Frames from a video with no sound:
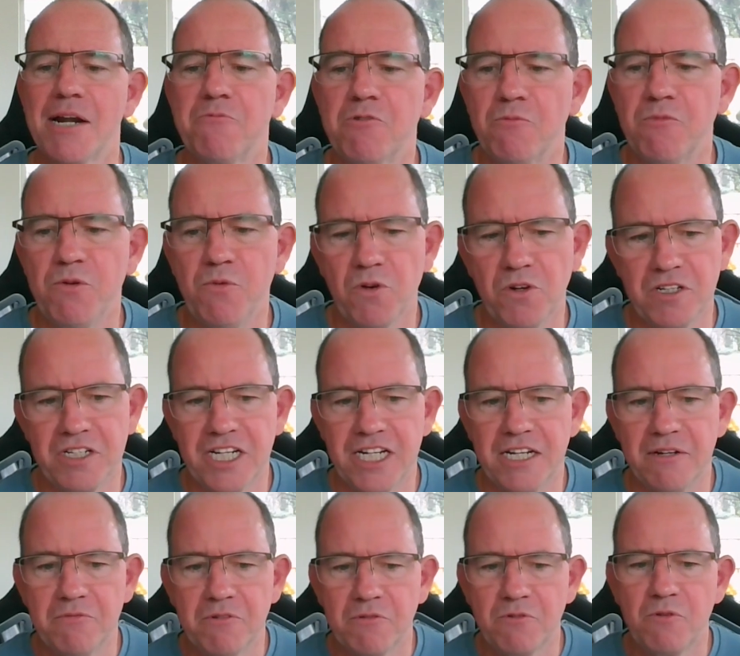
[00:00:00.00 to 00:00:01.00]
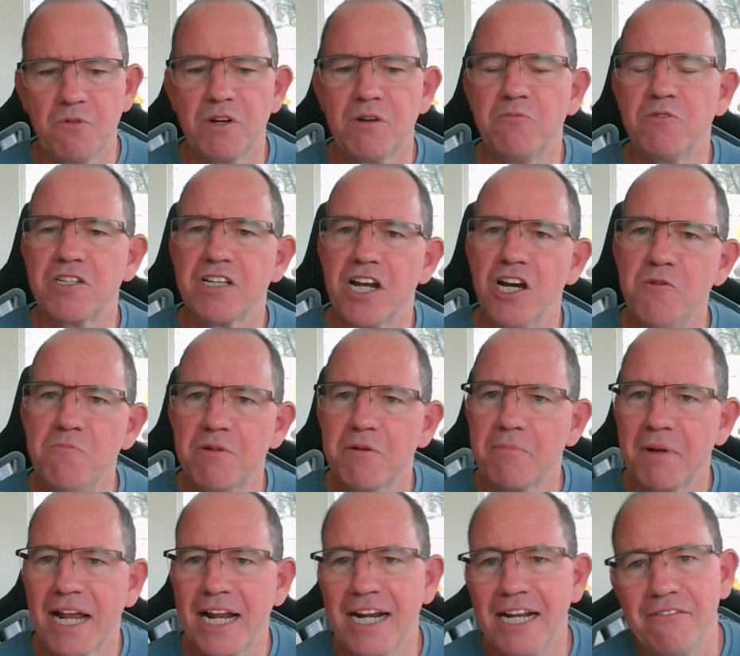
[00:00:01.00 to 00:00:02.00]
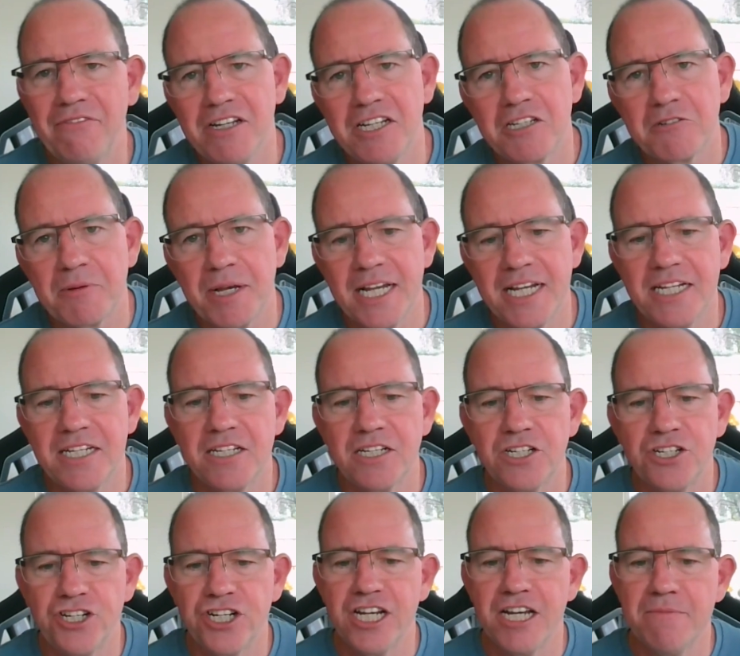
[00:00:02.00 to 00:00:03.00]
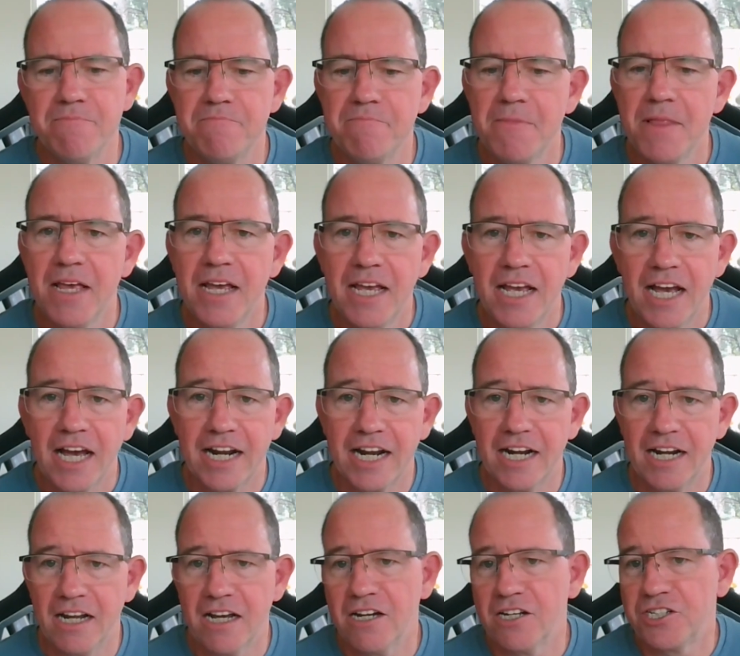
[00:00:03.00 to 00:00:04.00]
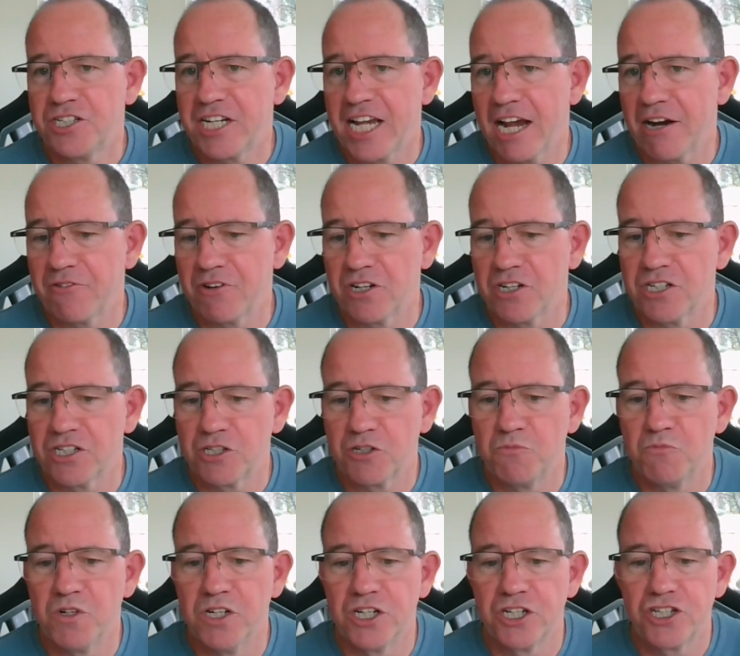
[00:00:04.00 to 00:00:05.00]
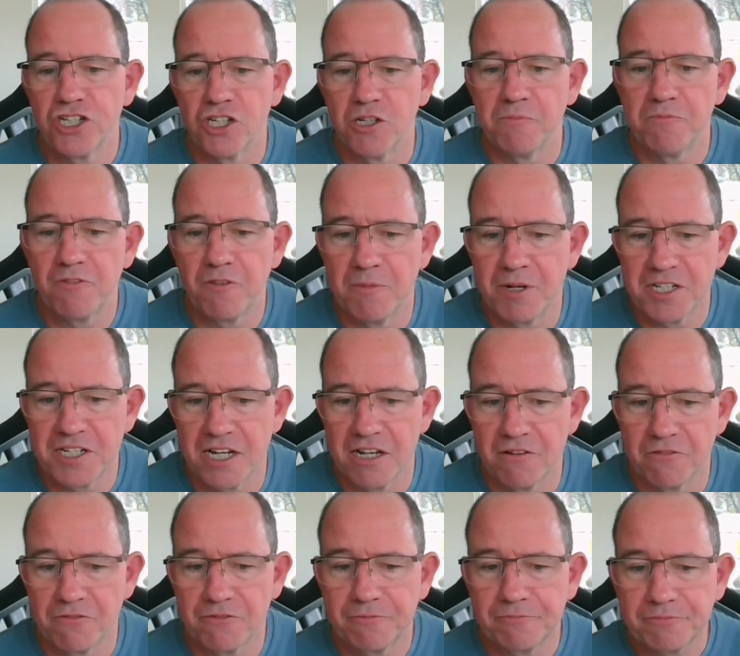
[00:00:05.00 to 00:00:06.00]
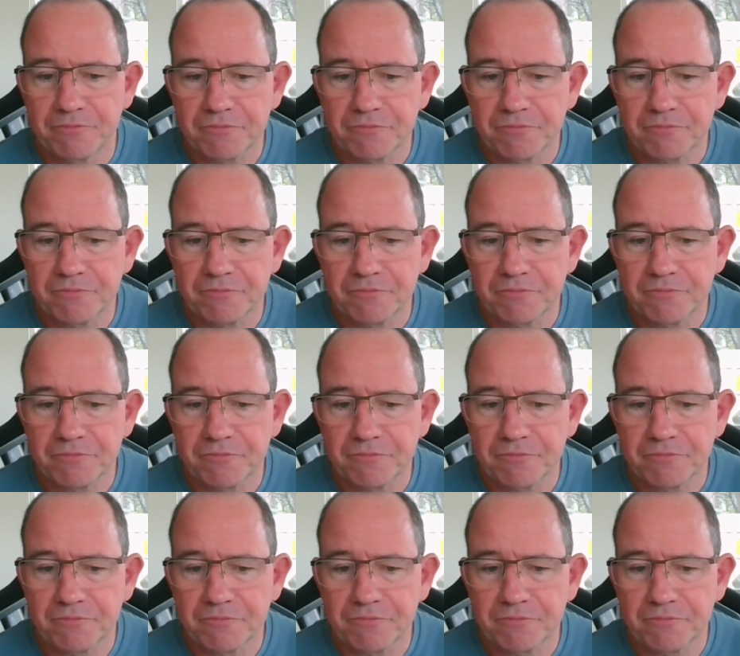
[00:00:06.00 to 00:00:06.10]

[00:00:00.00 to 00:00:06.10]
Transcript: what we wanted. What we wanted was an open plan living space, a gym, and a large garage and workshop for myself.